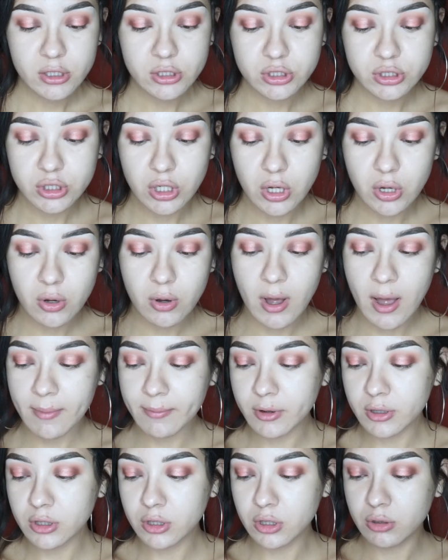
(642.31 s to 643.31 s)
So
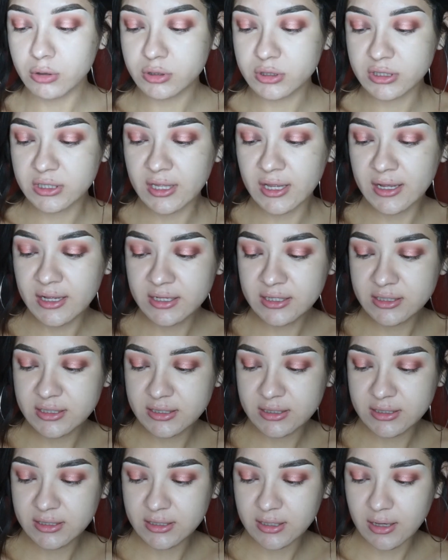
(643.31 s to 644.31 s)
I'm going to use
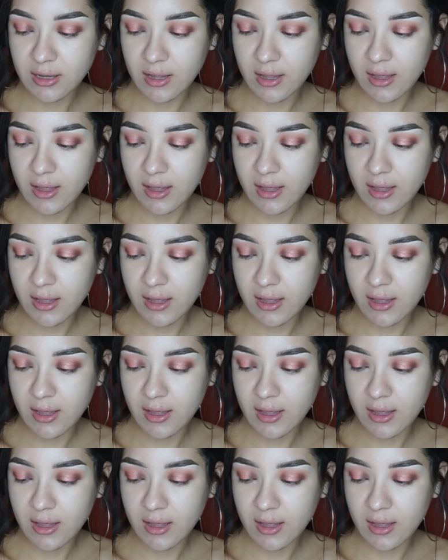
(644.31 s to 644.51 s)
this.